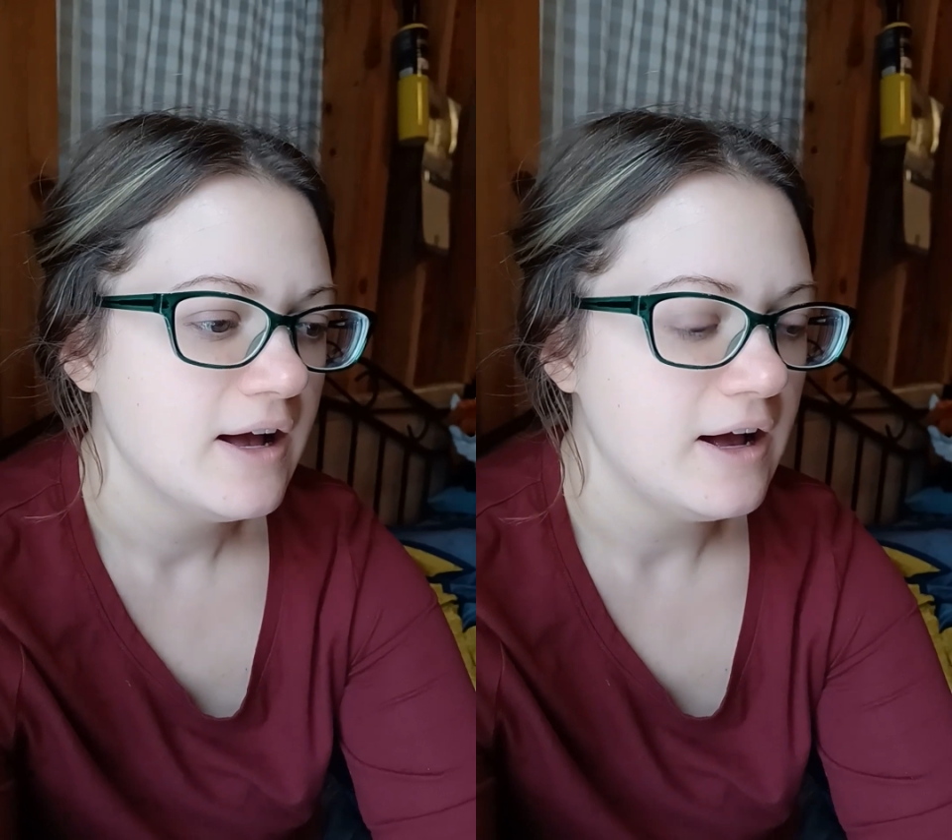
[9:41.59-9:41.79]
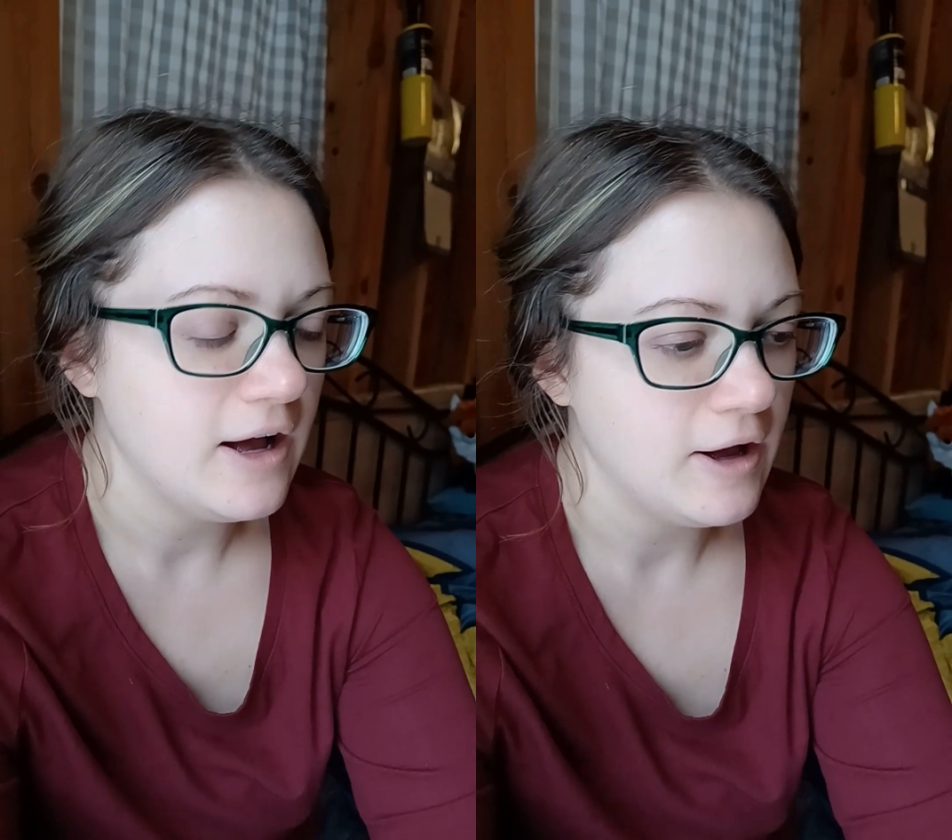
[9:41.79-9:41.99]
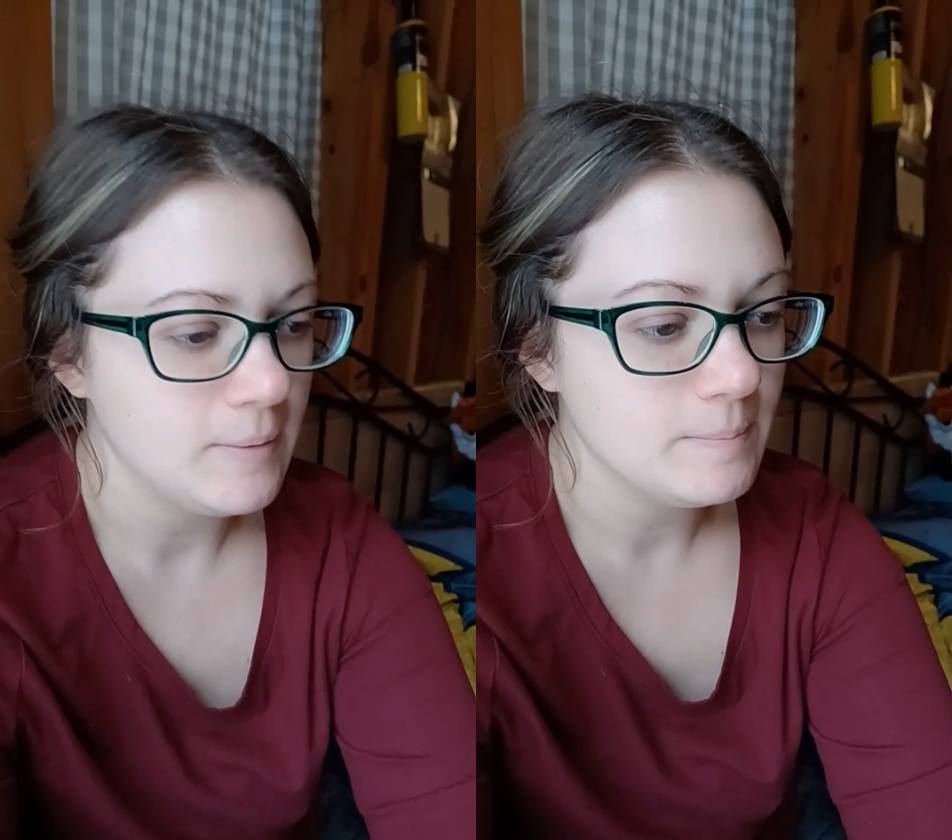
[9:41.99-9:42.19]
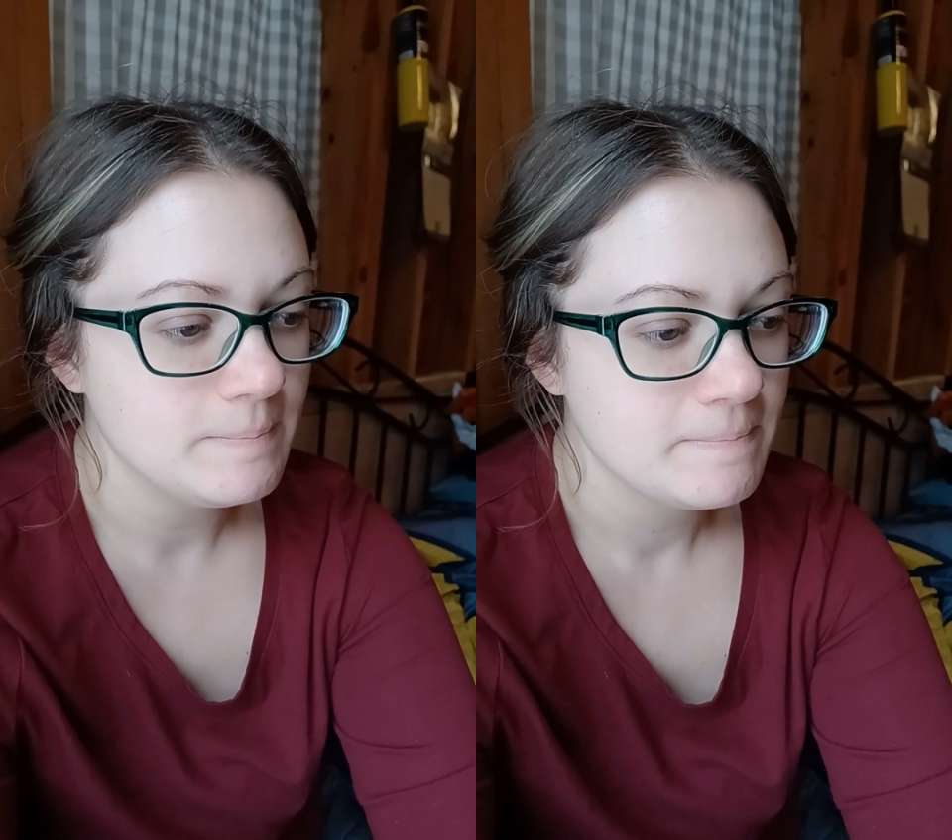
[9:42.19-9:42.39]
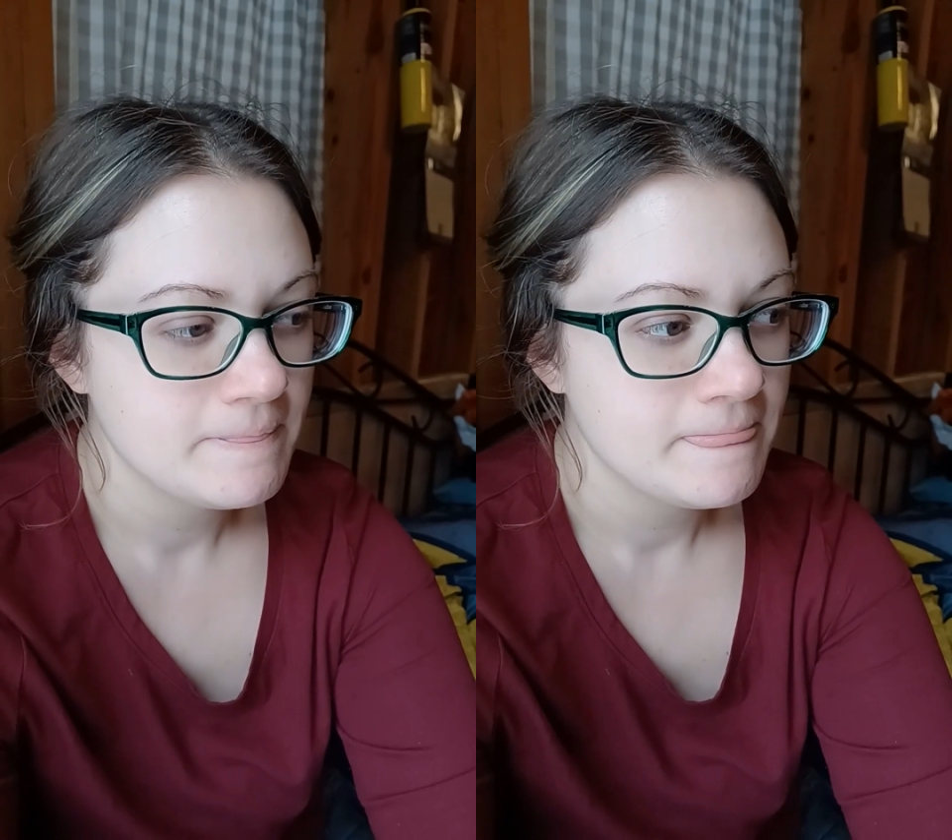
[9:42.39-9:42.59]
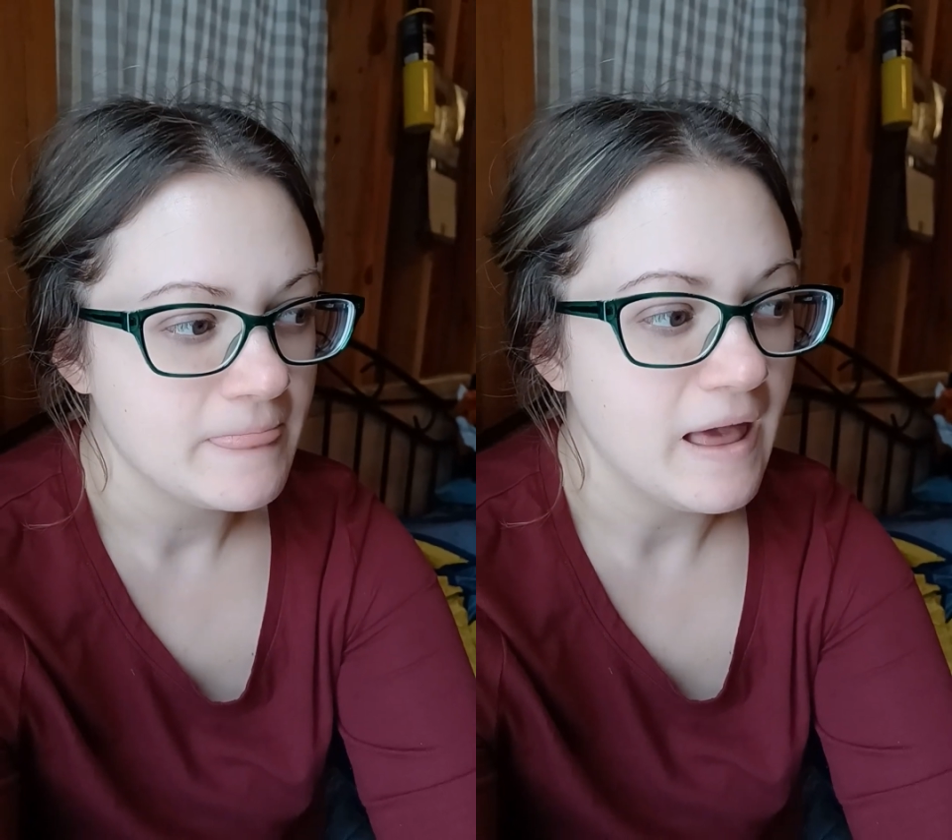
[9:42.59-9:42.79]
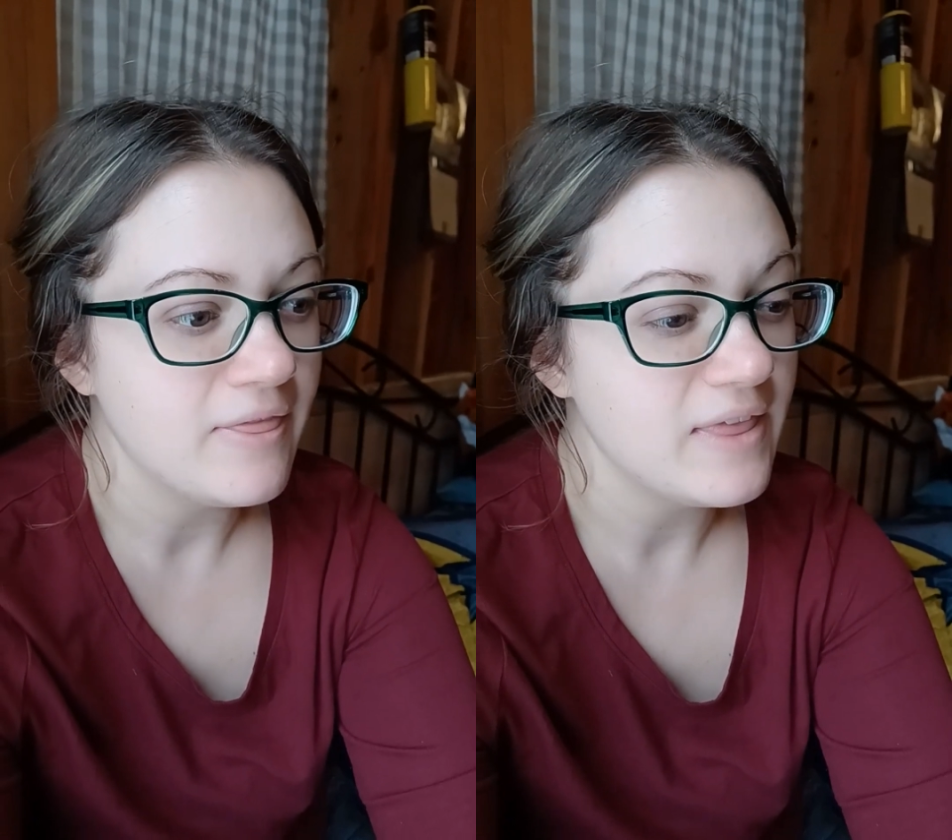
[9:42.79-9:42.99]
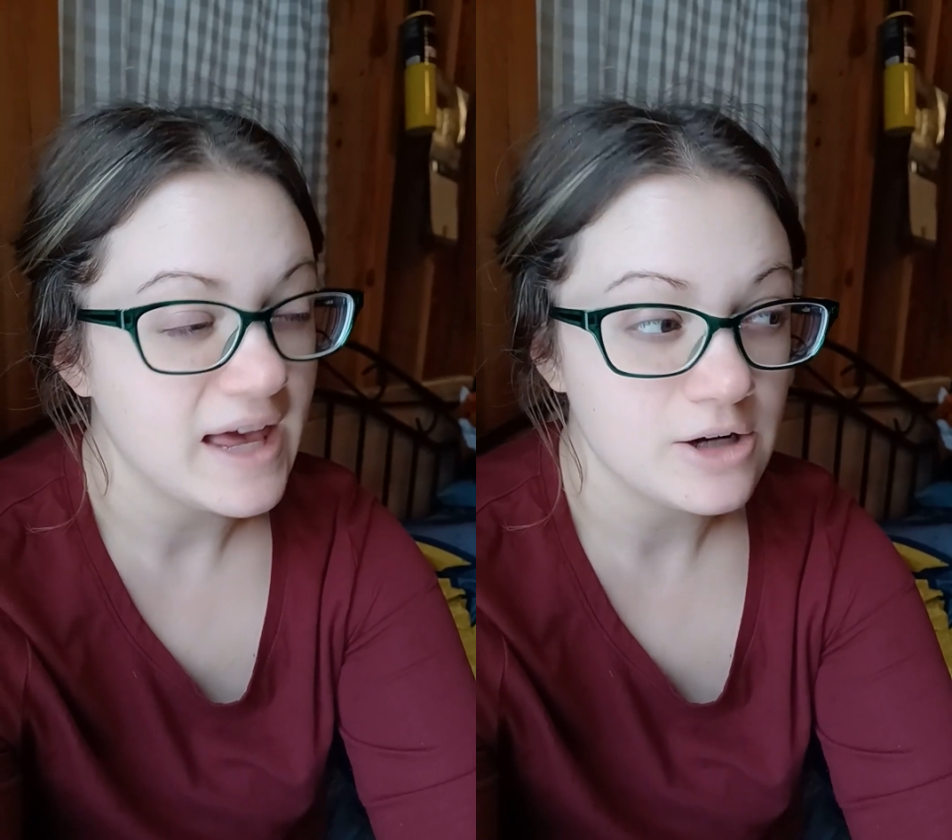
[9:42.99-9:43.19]
and
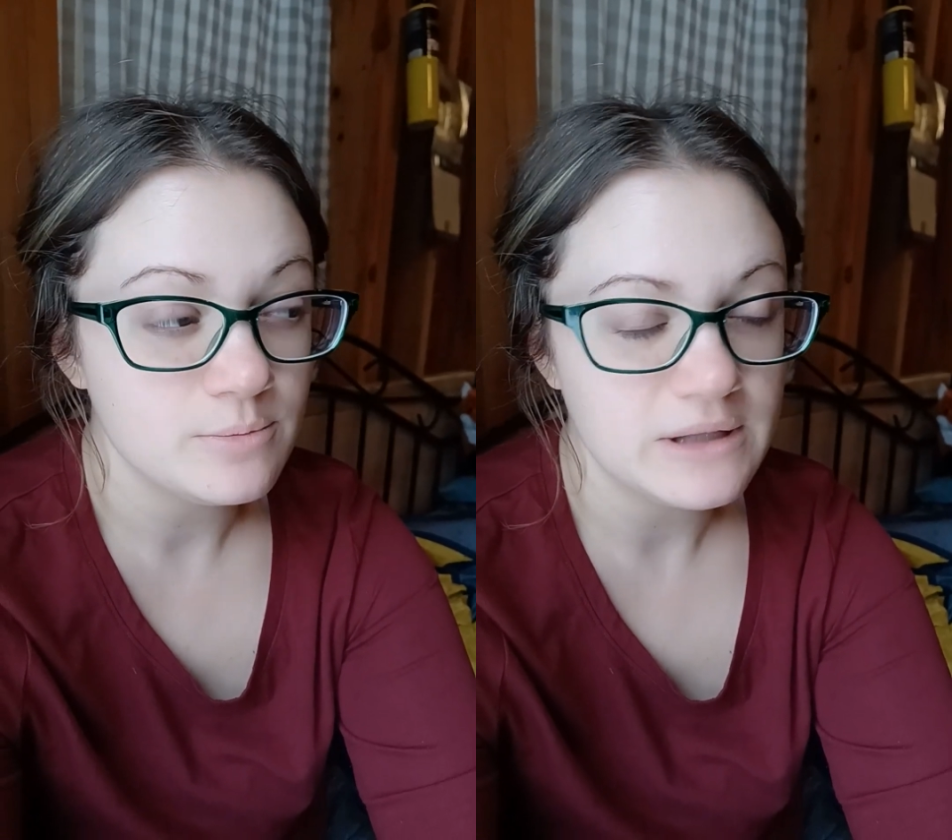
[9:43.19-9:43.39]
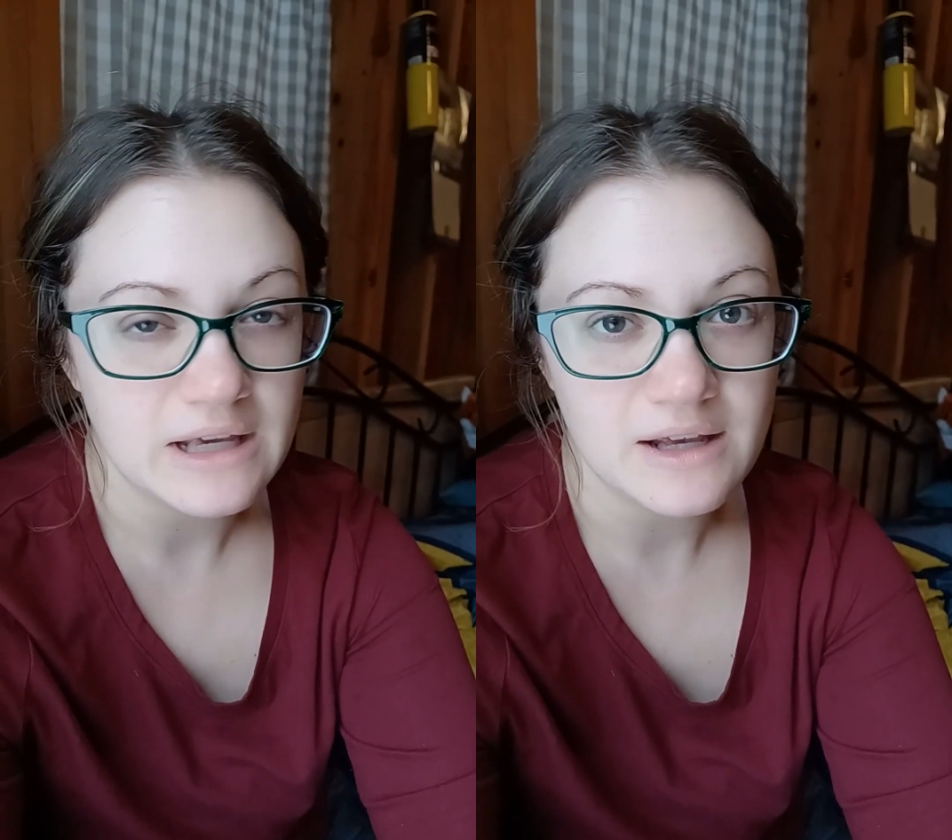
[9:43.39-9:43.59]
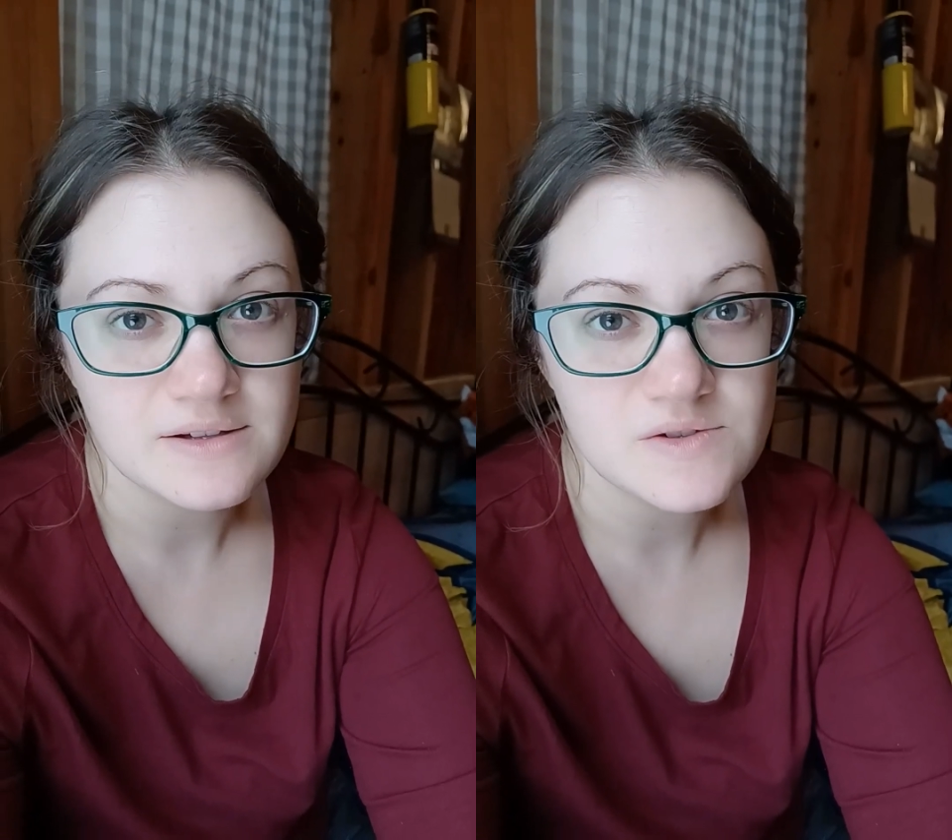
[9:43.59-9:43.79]
that'll be it.